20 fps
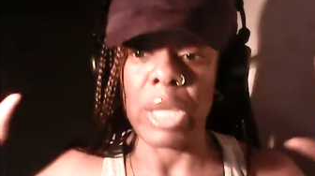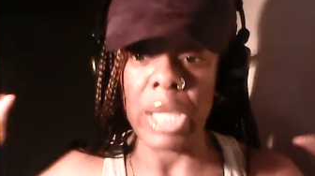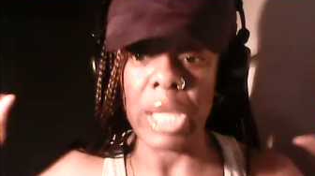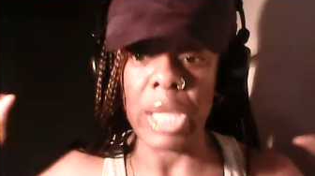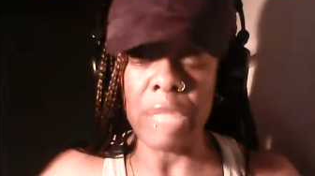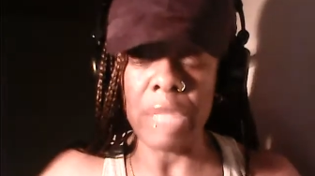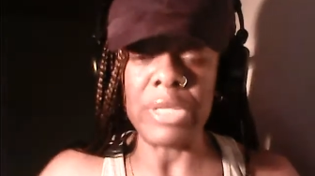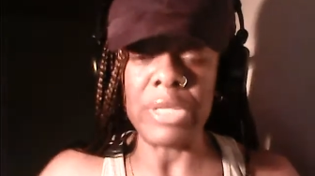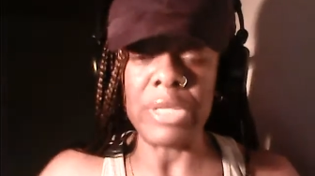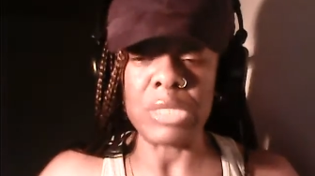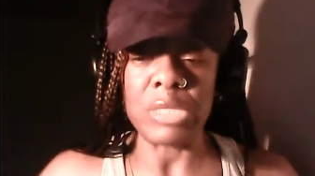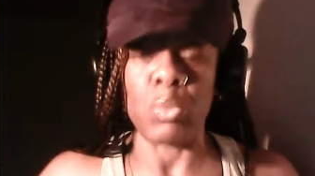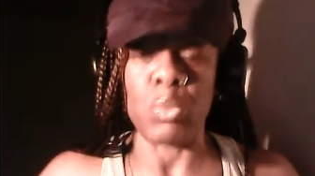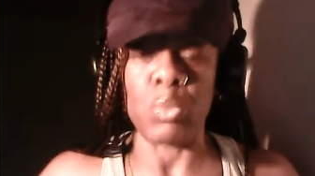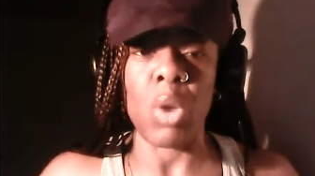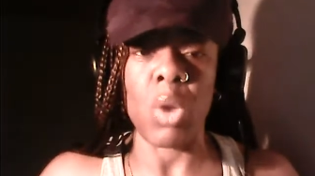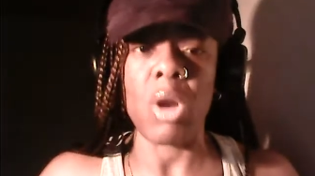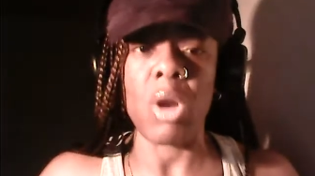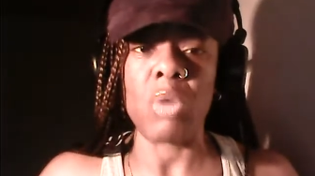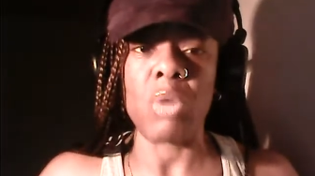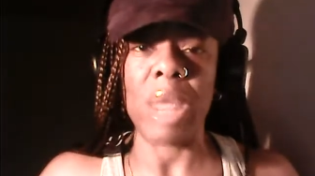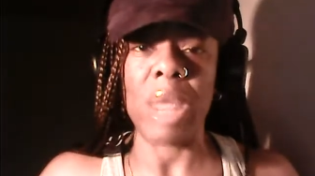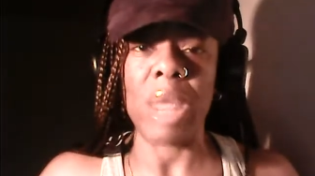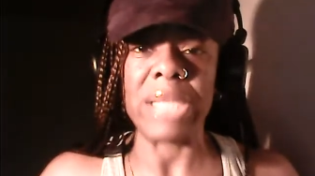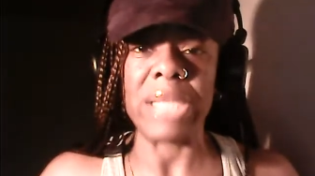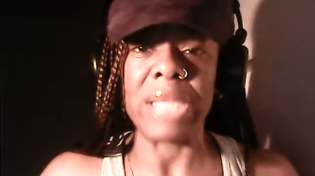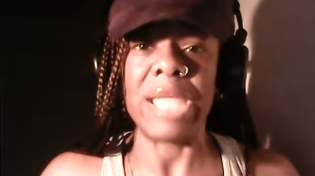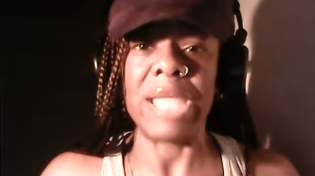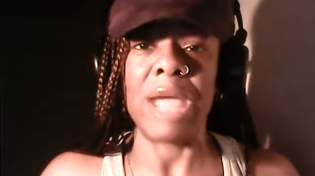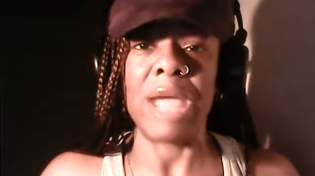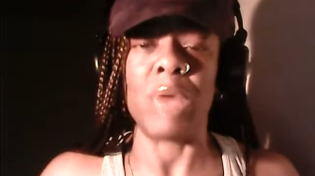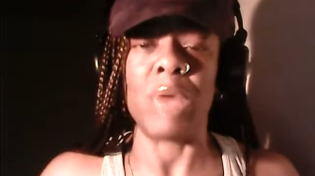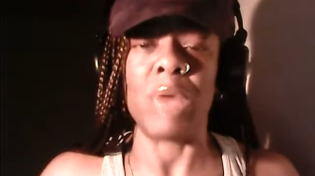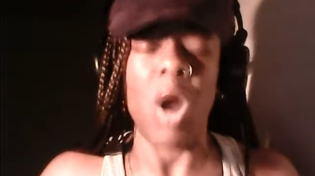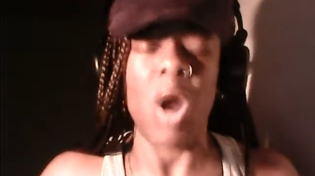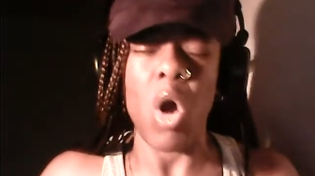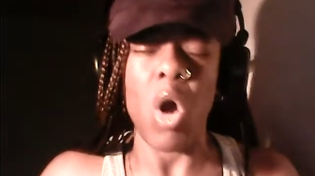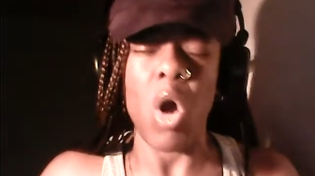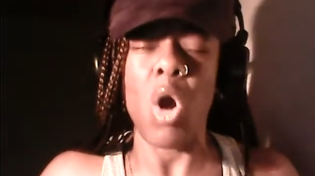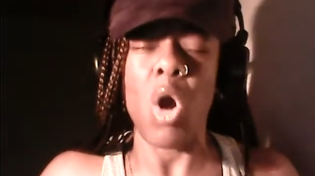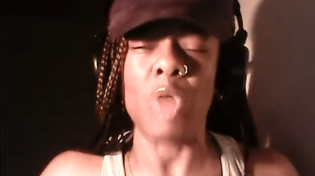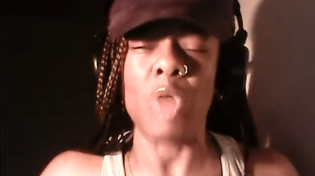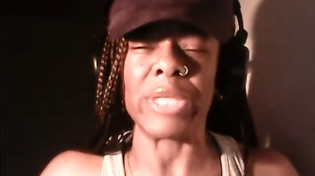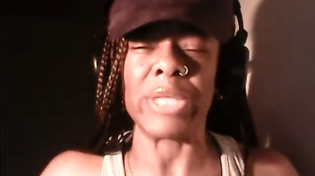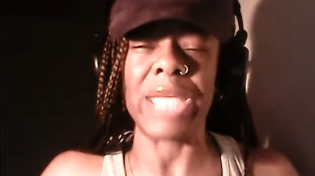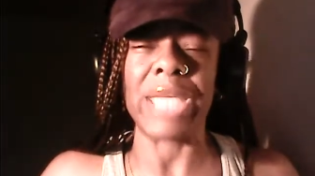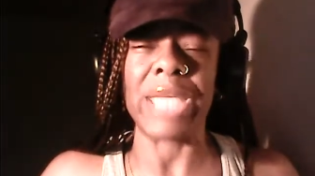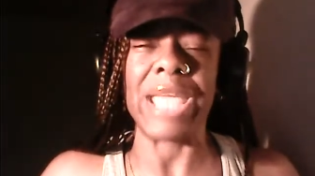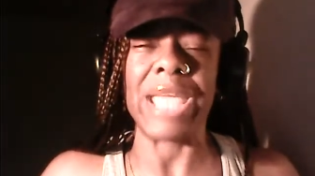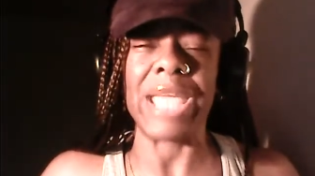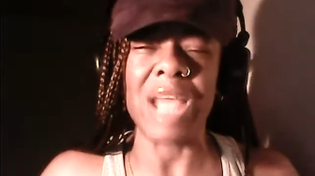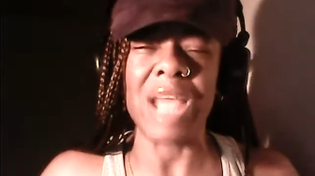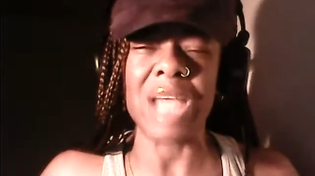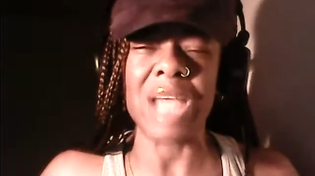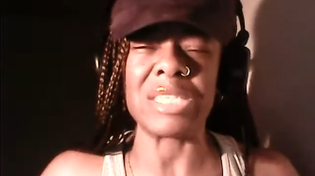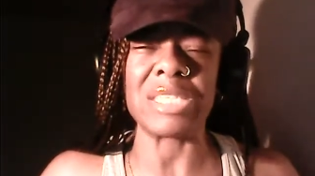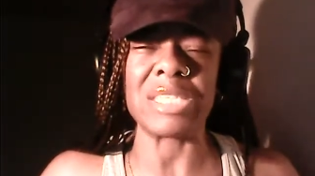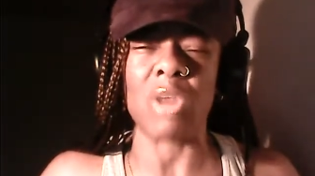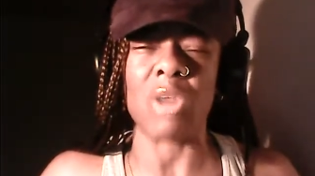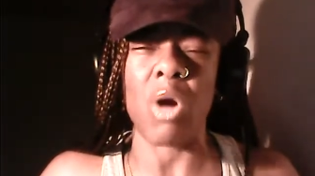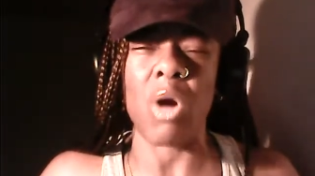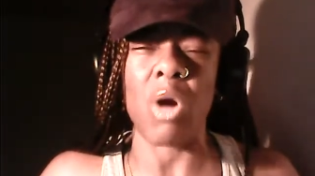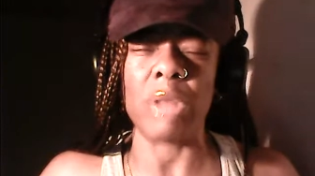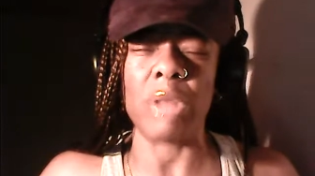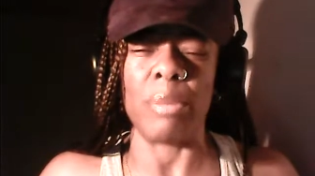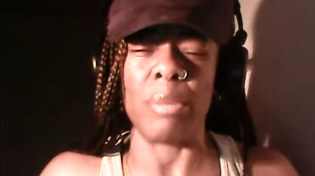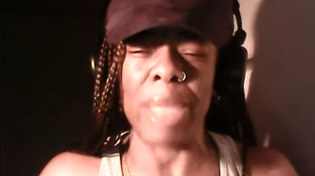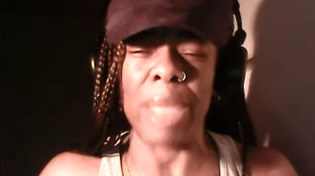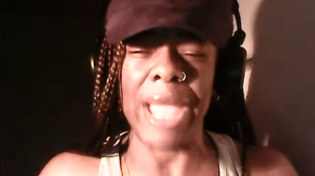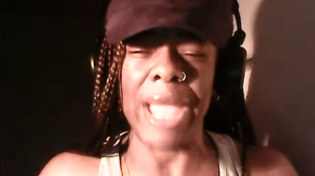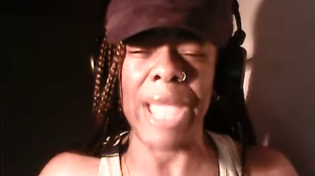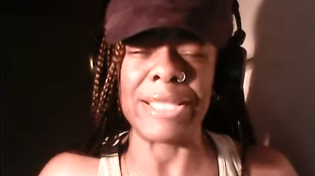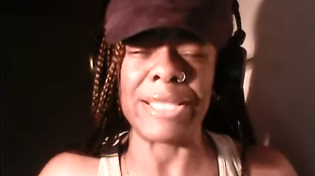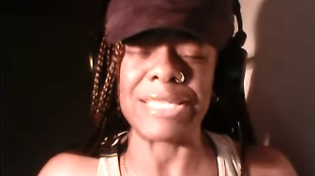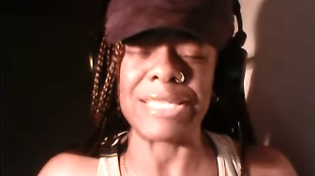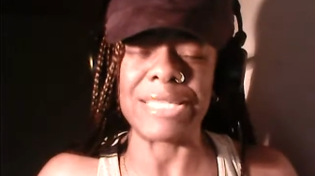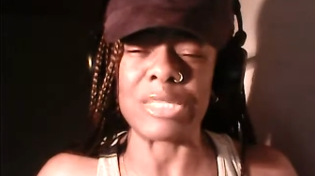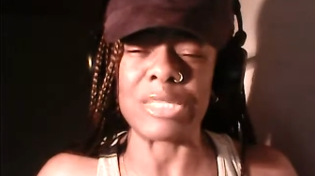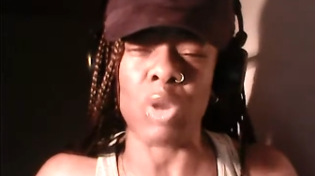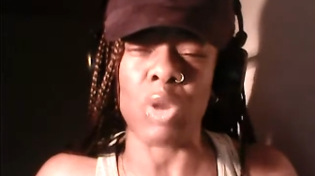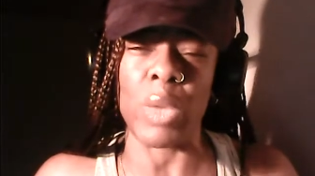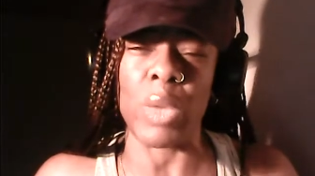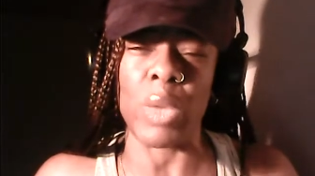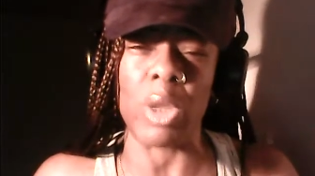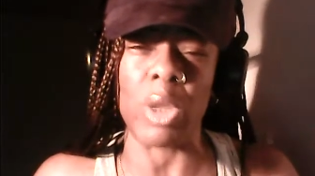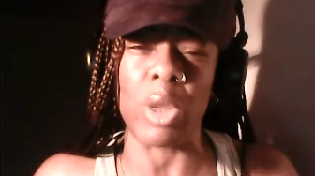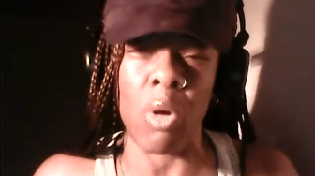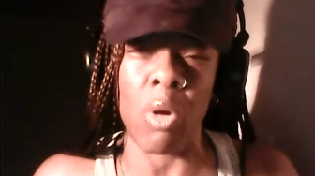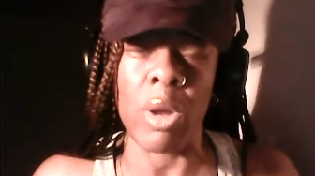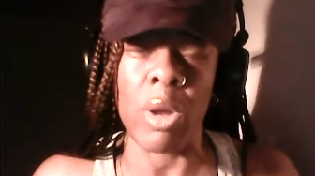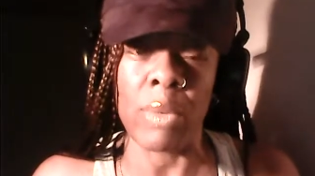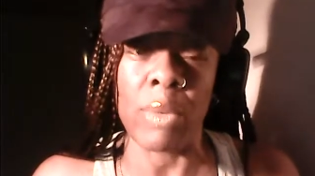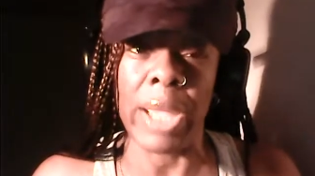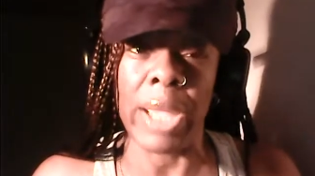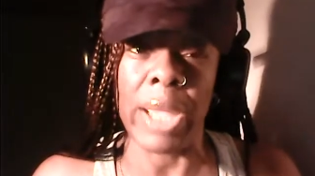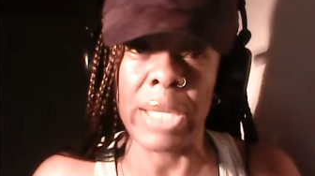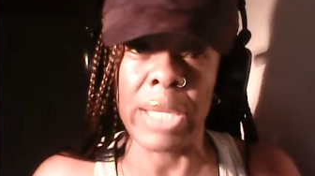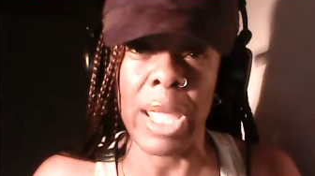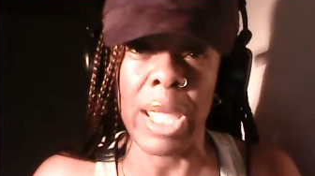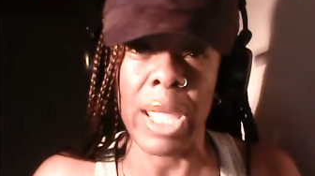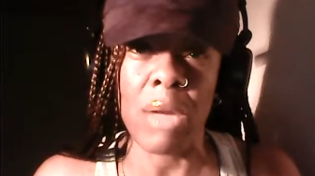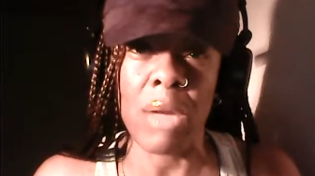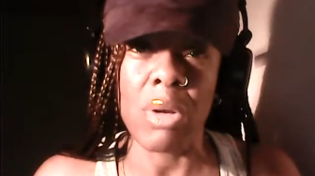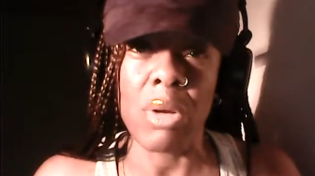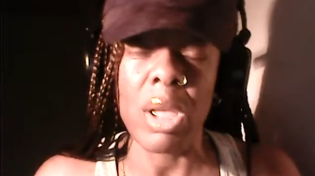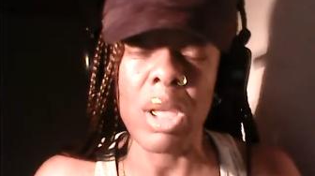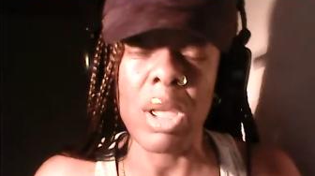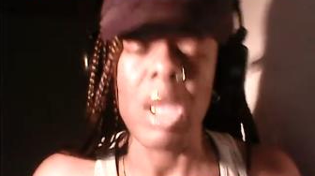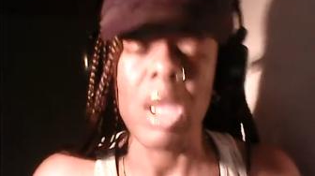in this world right now with all the chaos and all the madness that's going on right now,